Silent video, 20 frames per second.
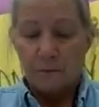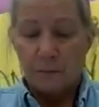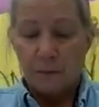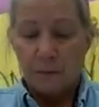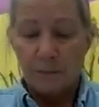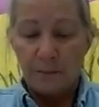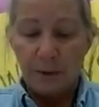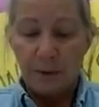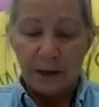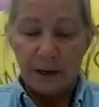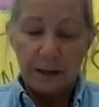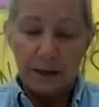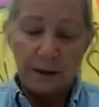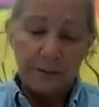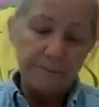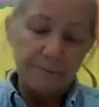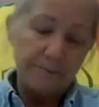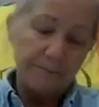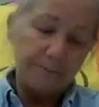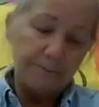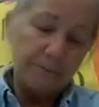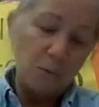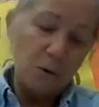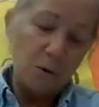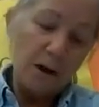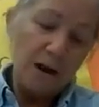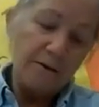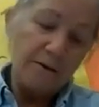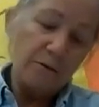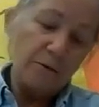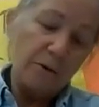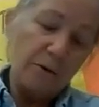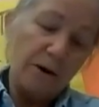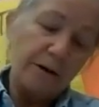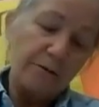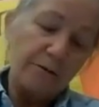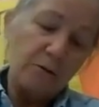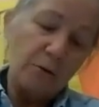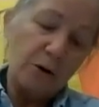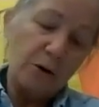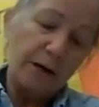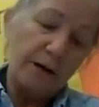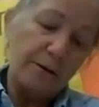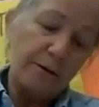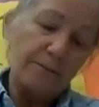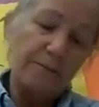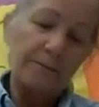and pick it up. We'll have it ready for you.